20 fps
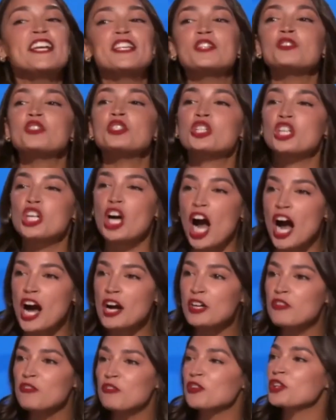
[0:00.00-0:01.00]
Thank you,
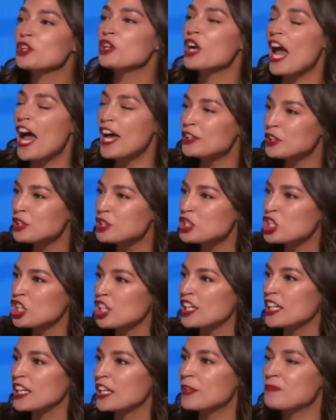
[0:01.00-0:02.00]
Chicago, for your
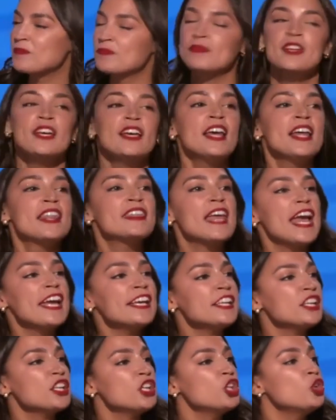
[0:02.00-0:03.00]
energy.
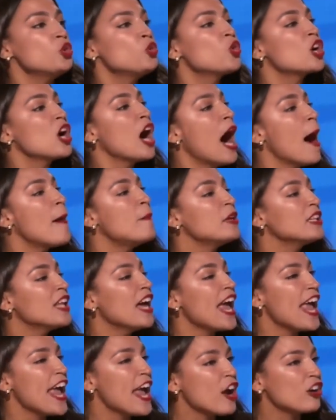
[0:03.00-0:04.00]
Thank you,
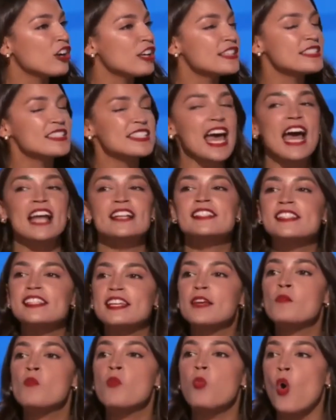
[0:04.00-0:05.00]
Kamala Harris
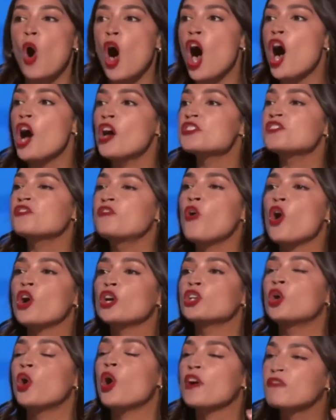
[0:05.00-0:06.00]
and Tim Walz,
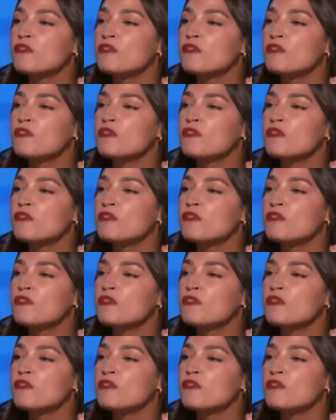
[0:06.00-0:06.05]
for